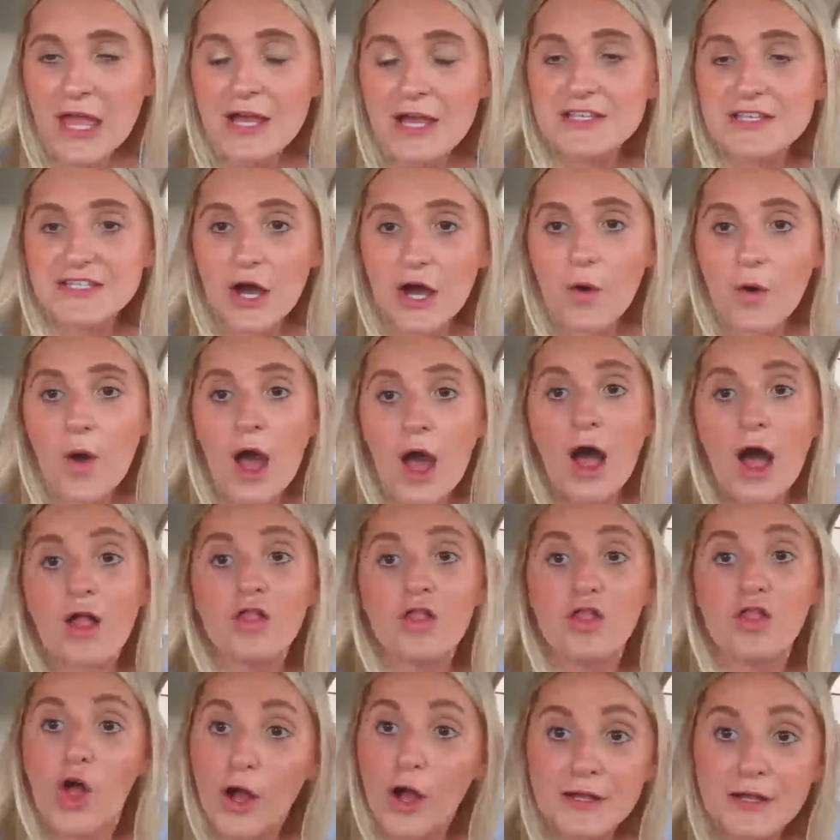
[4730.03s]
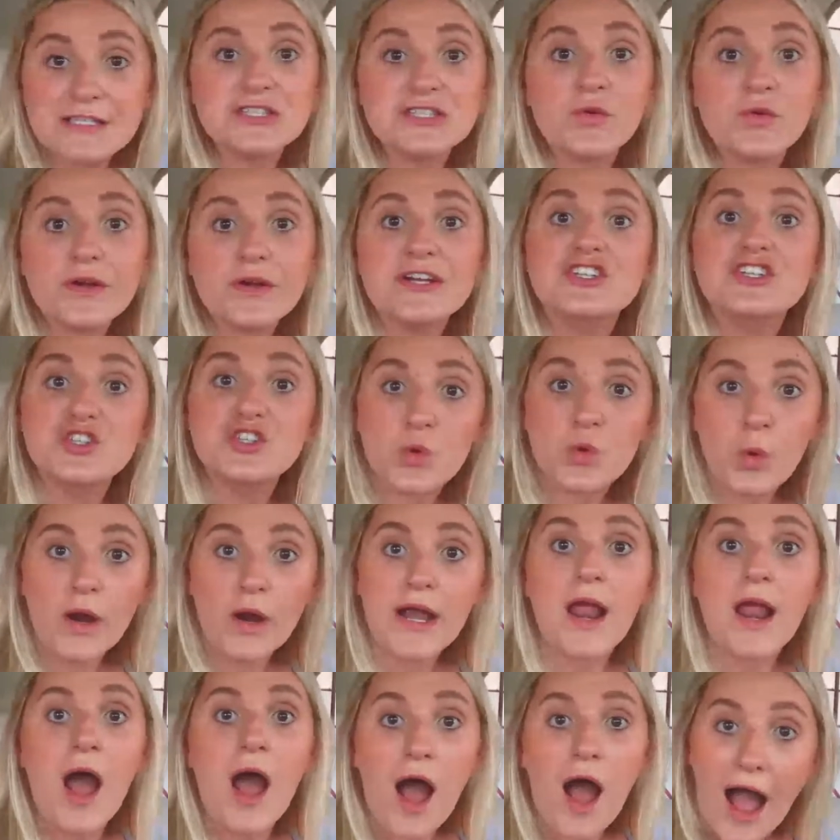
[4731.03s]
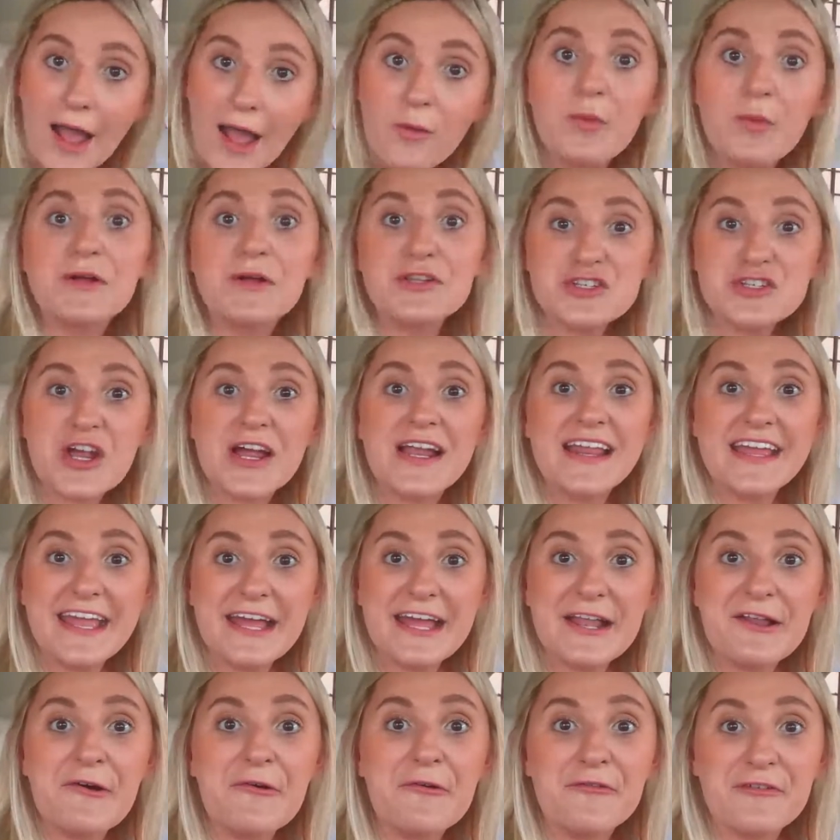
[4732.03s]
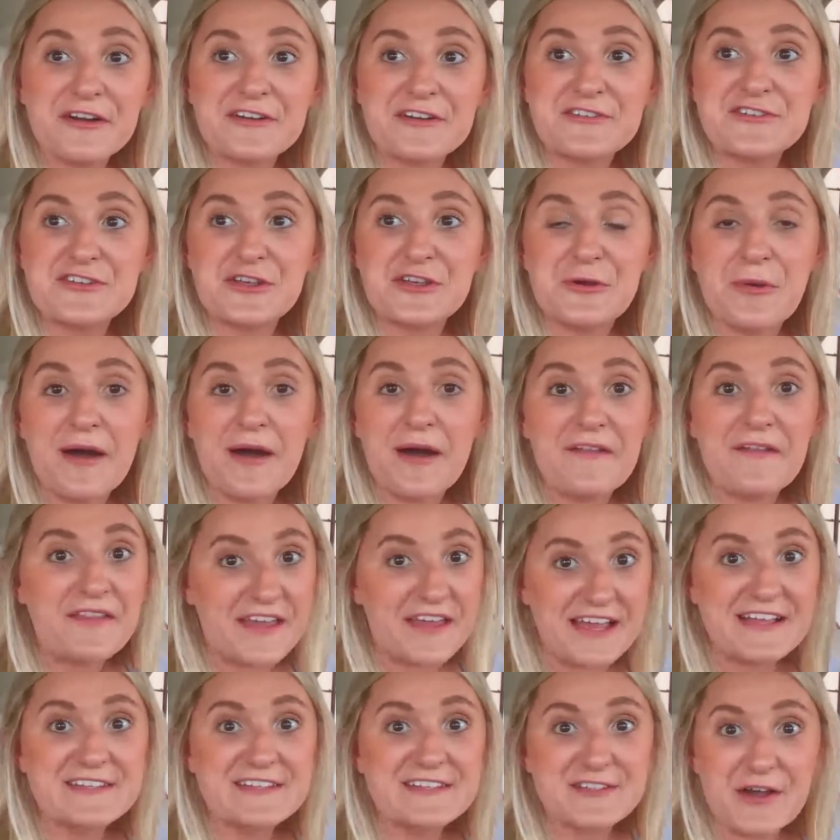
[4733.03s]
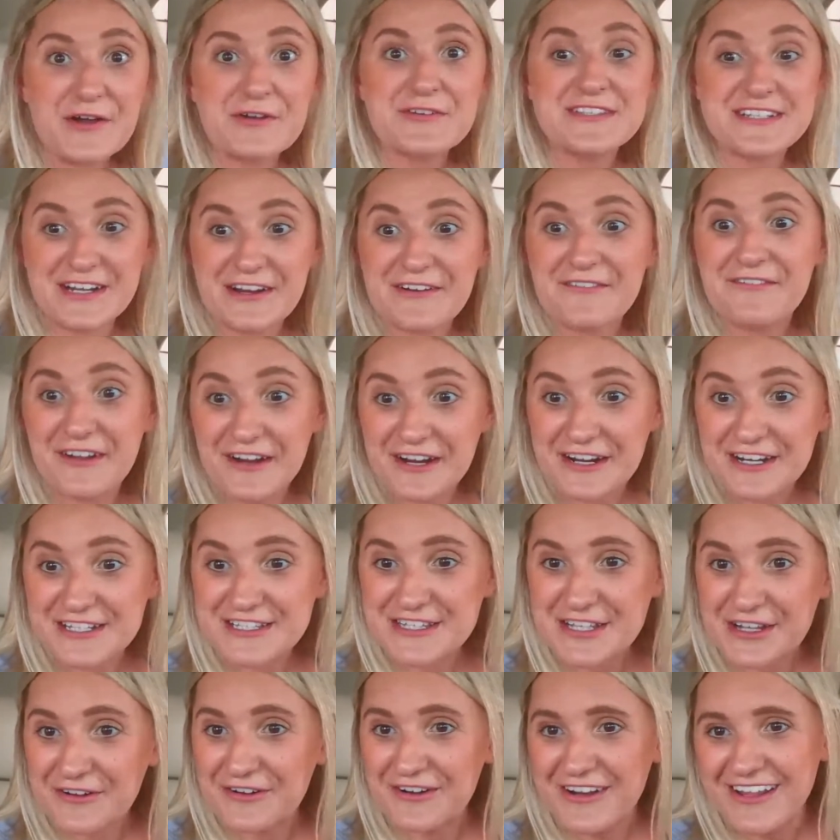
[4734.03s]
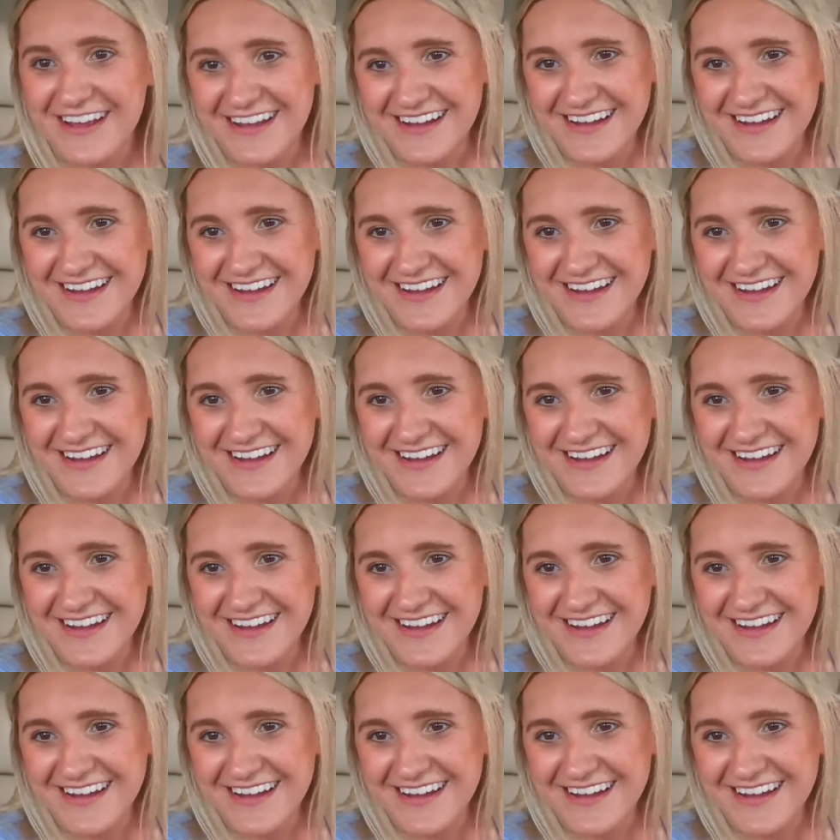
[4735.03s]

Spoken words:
So long story short, I will try to get over to the East Coast here very soon.